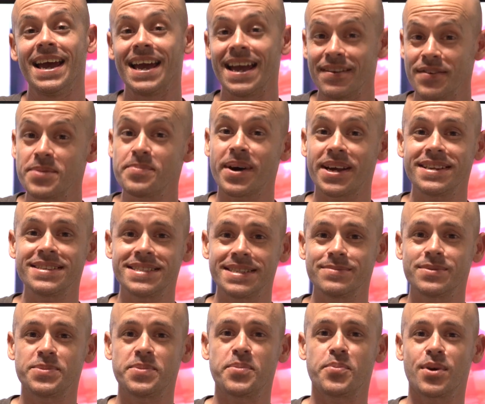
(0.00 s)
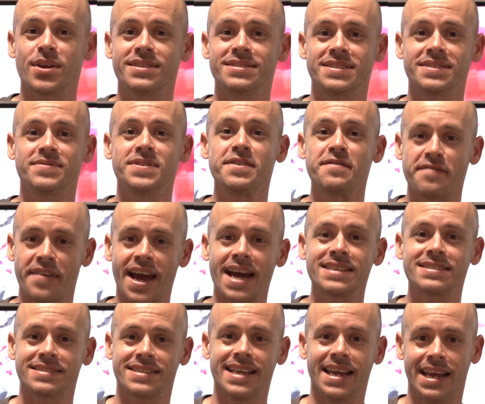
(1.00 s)
Everybody seems to be relatively
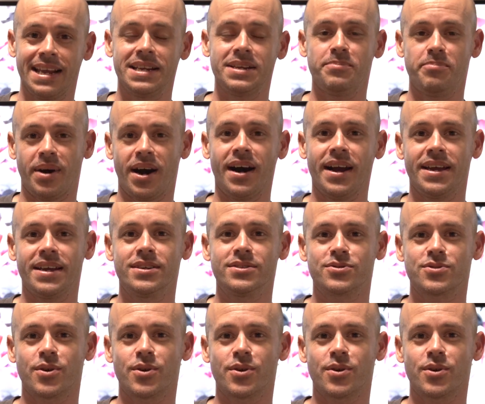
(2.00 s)
fascinated by it.